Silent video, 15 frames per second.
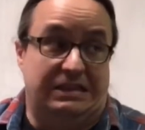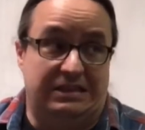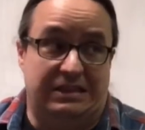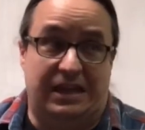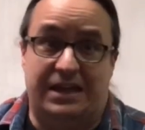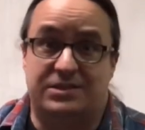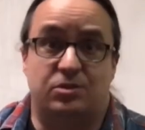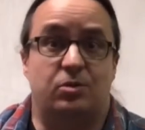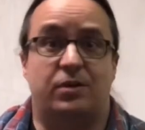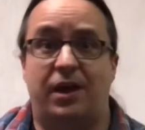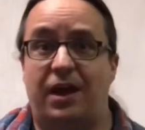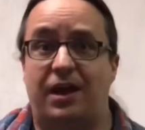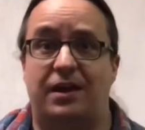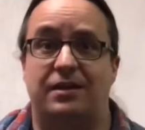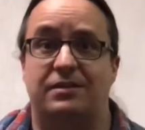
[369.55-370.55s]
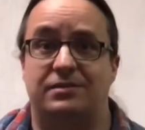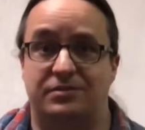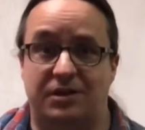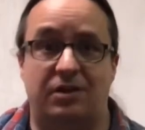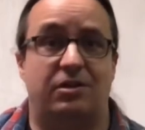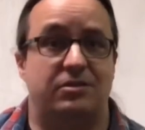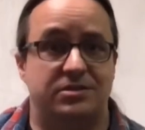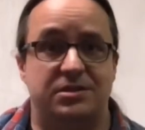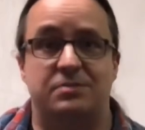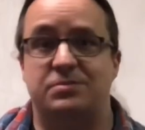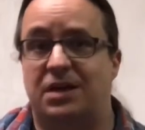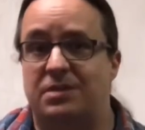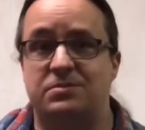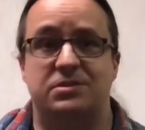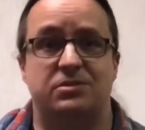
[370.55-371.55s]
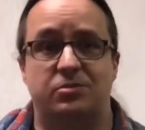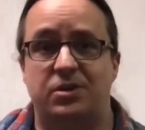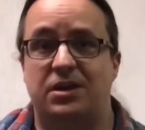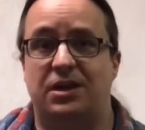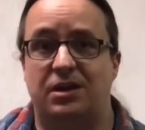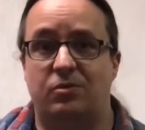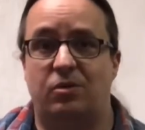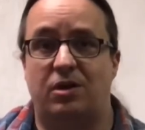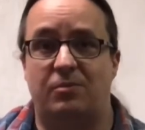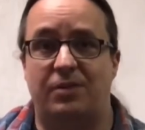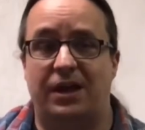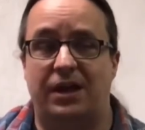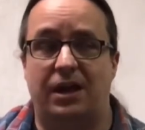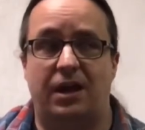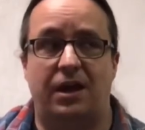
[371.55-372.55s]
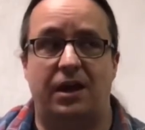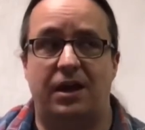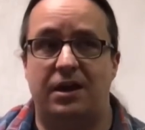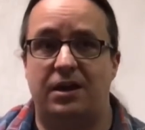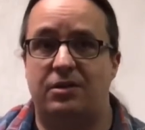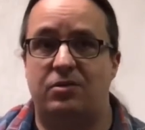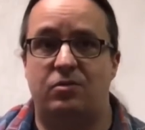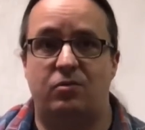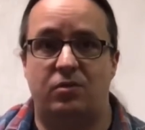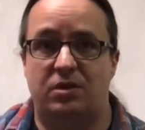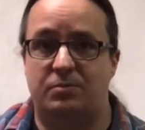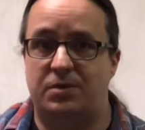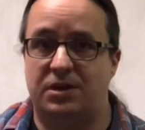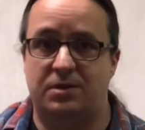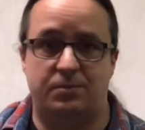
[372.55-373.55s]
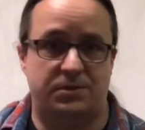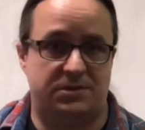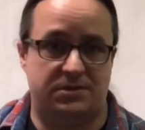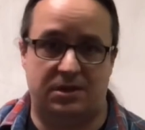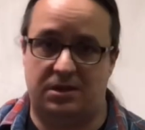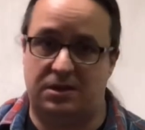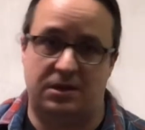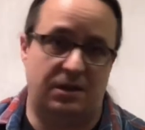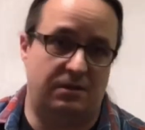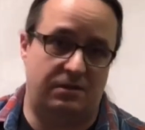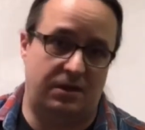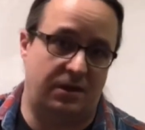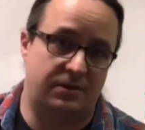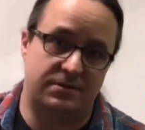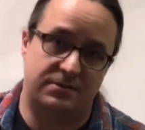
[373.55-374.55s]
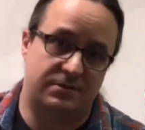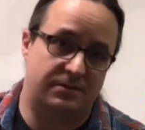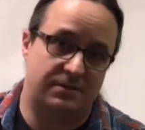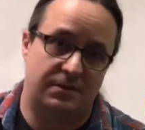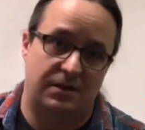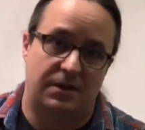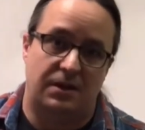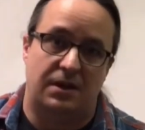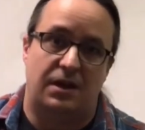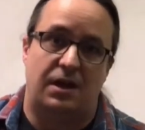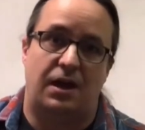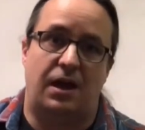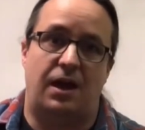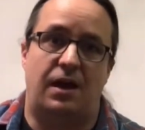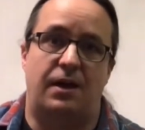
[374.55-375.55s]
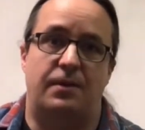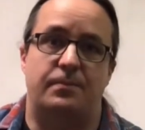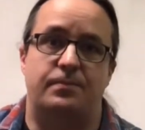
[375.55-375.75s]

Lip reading: That's okay. There are some times in the weekend where I'm like, I don't want to pick up a stick and hit things. But